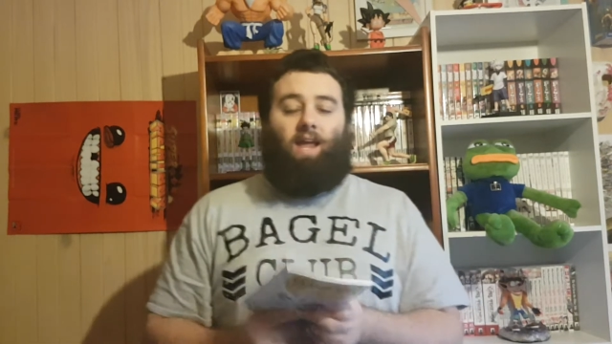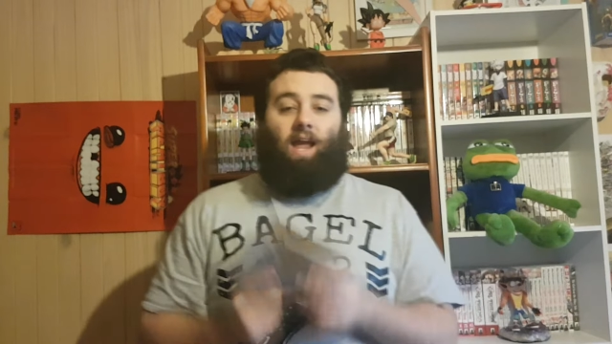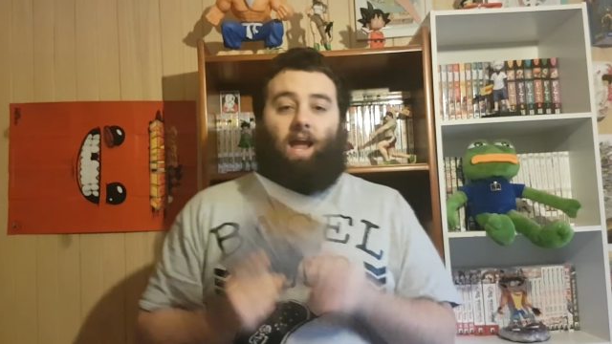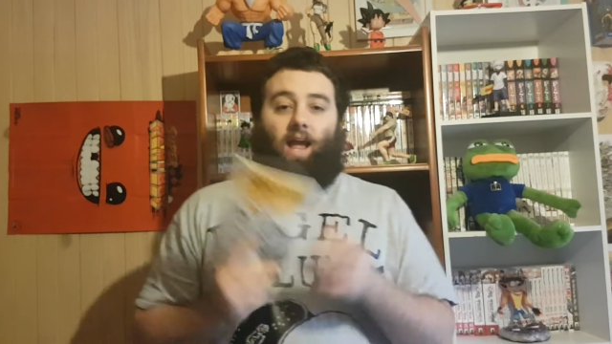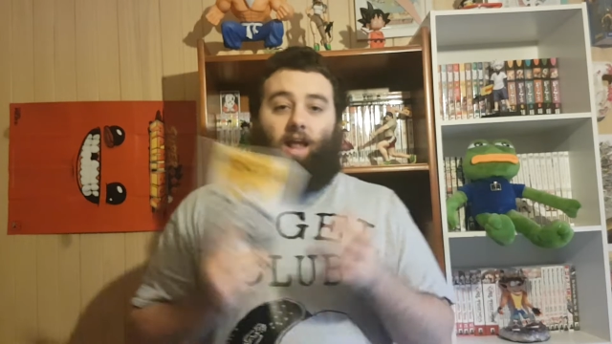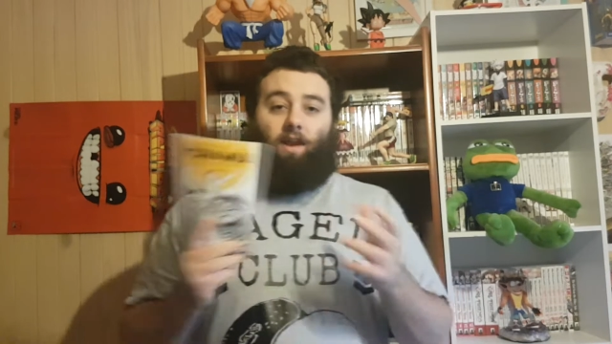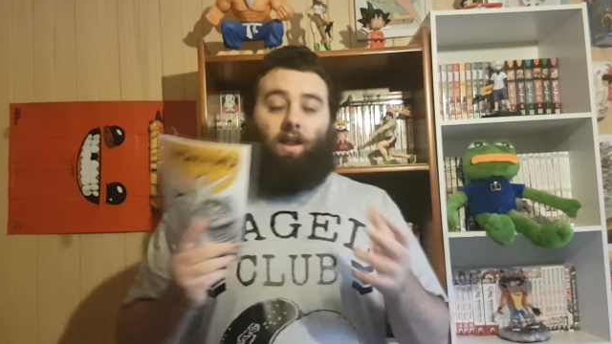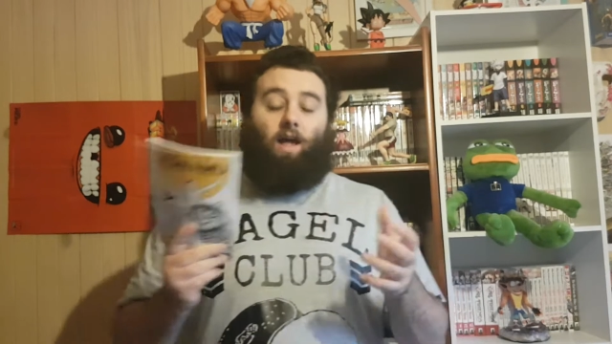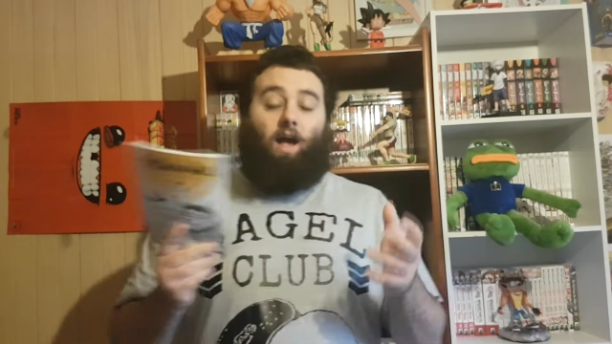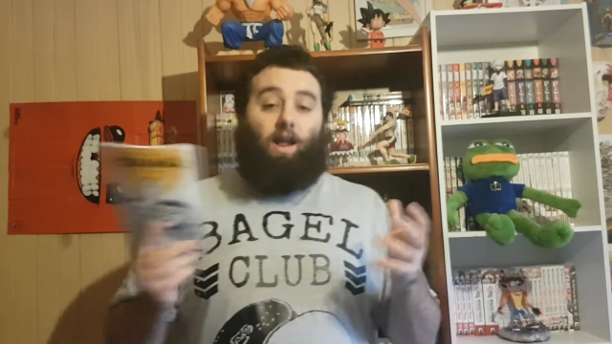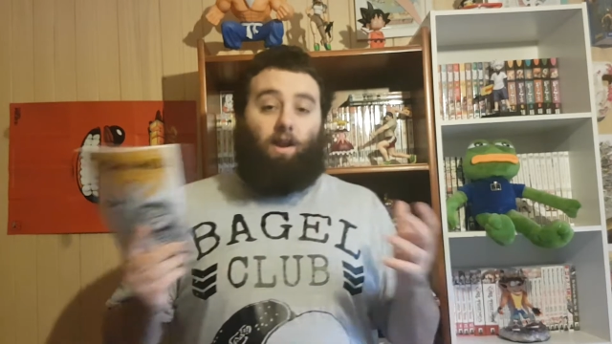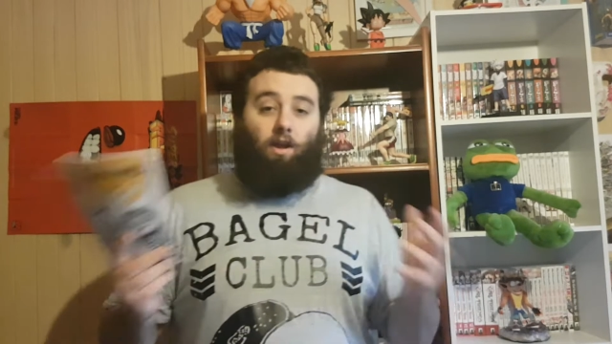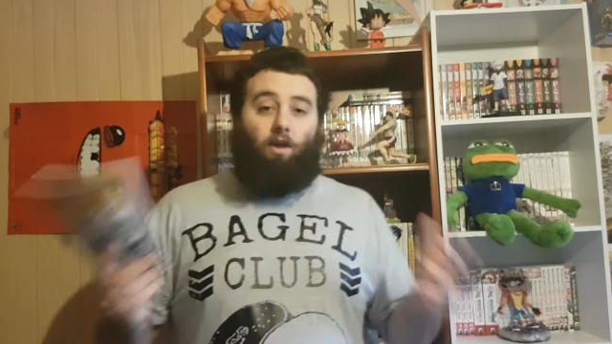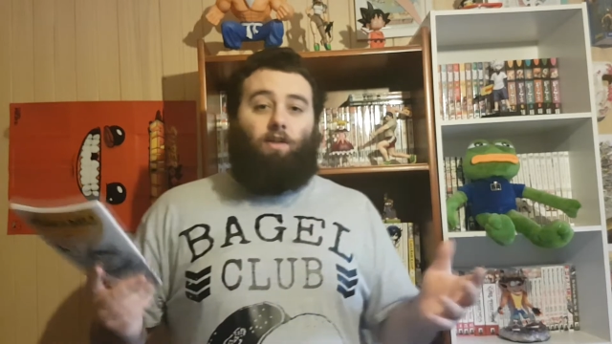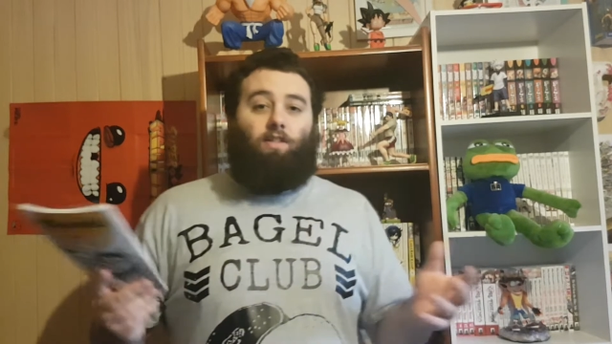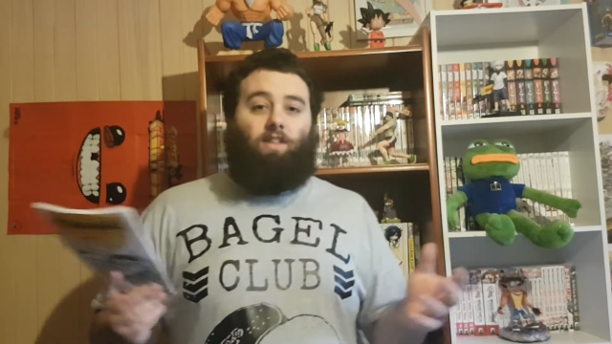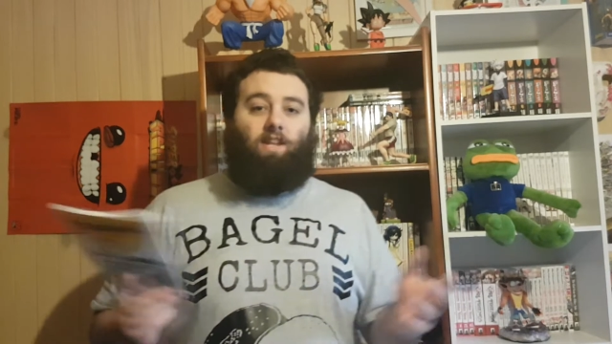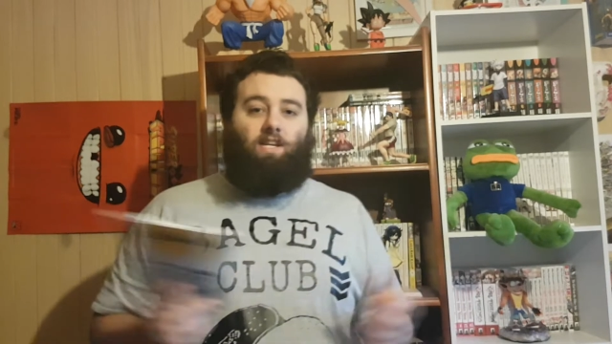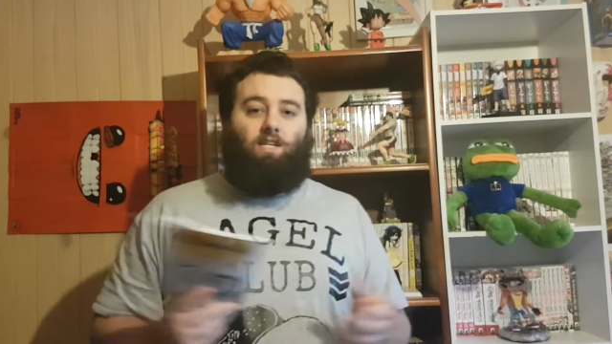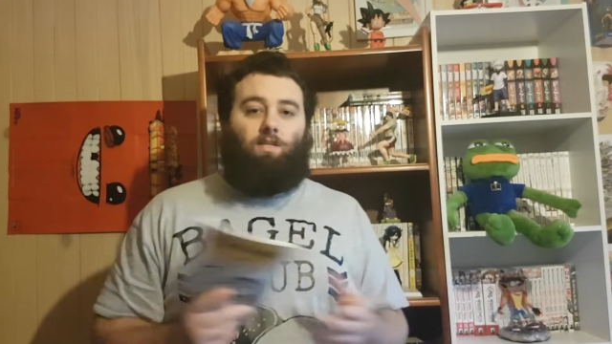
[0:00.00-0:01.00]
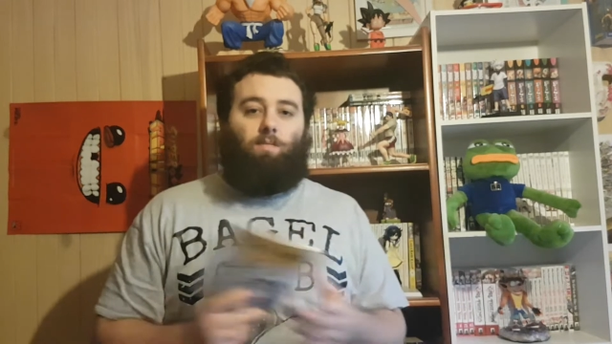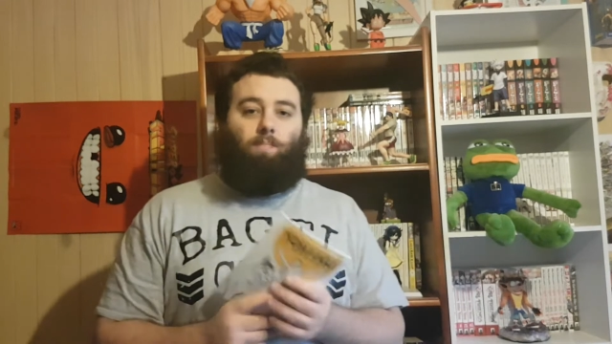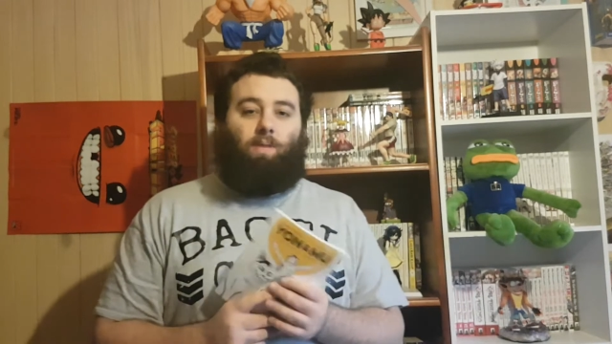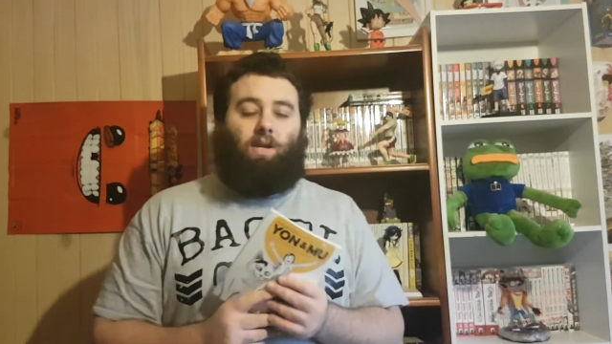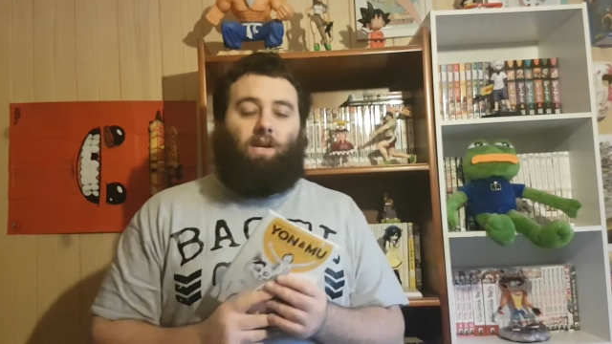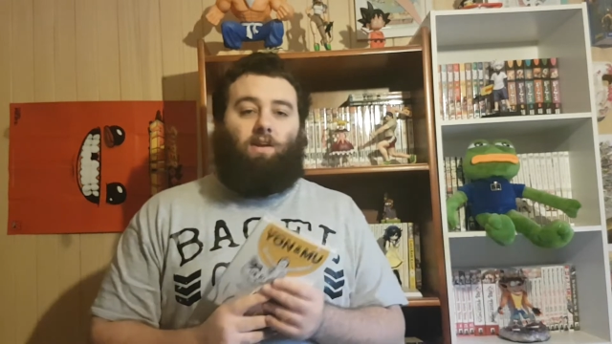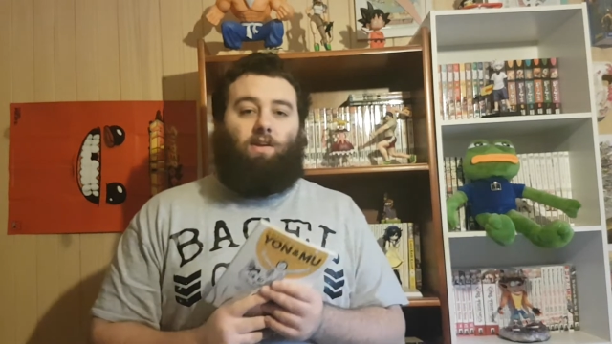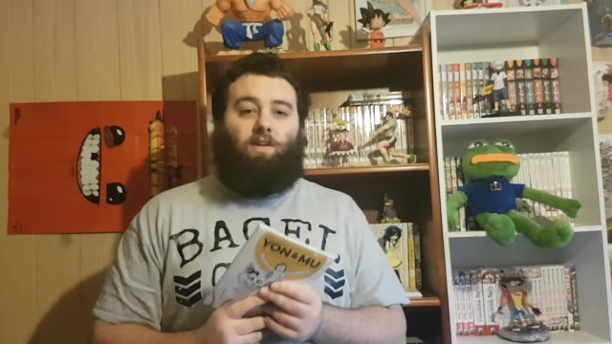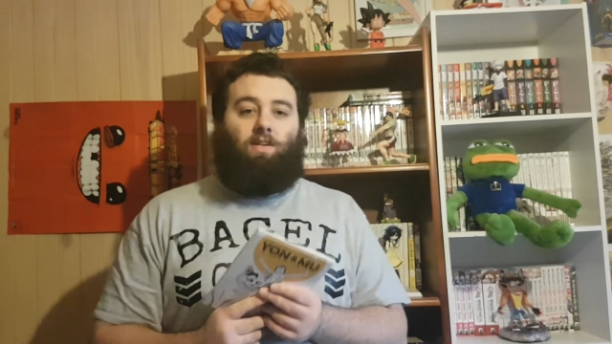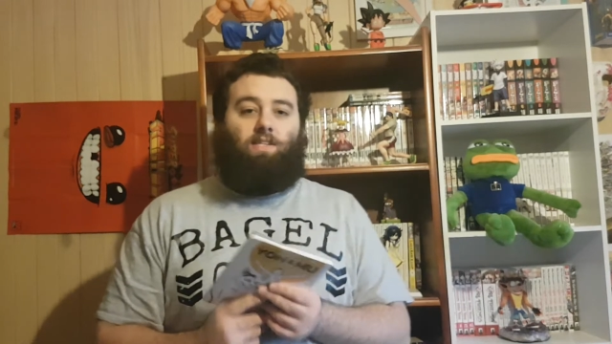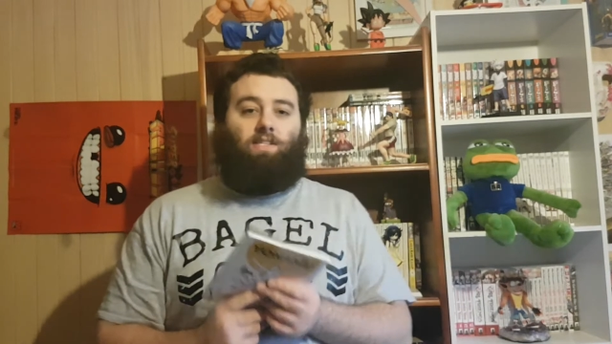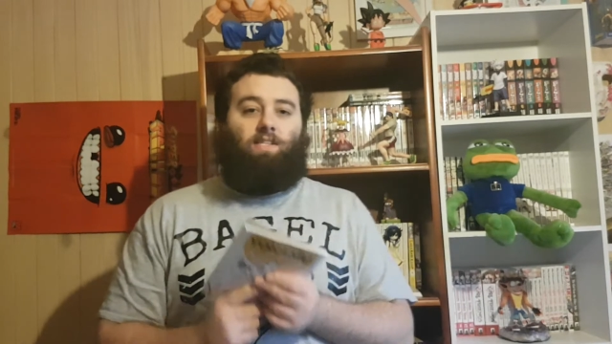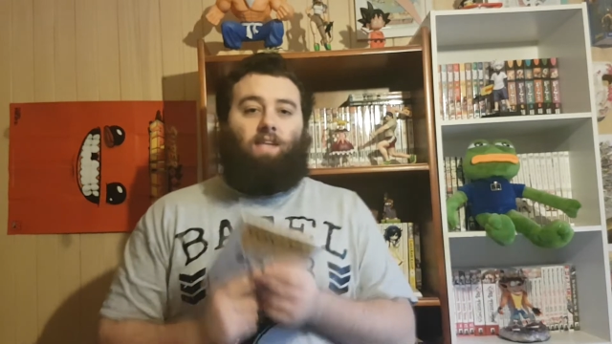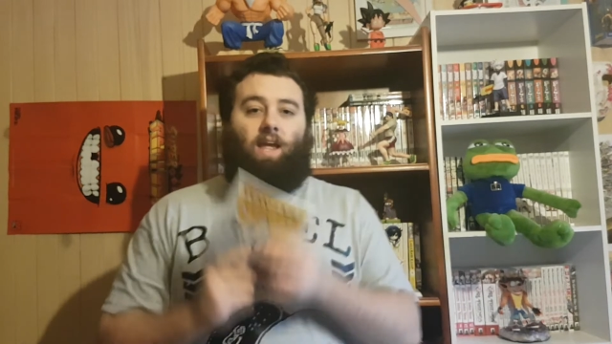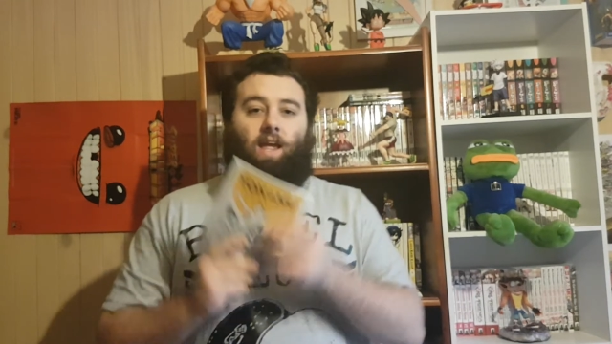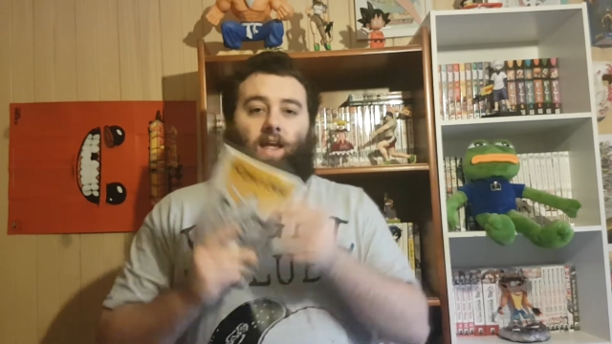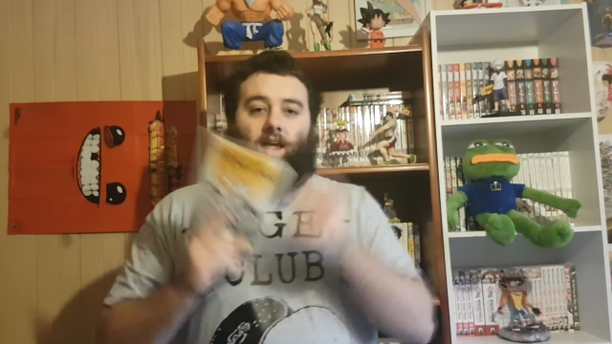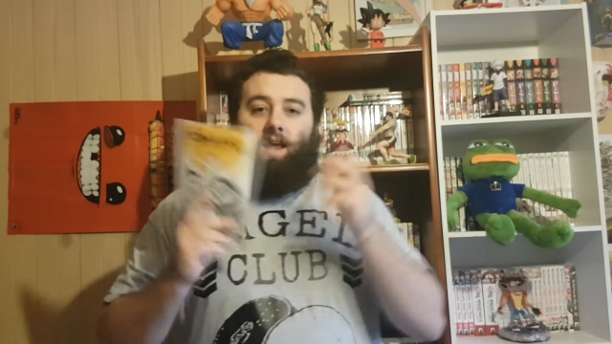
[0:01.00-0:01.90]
And I know this because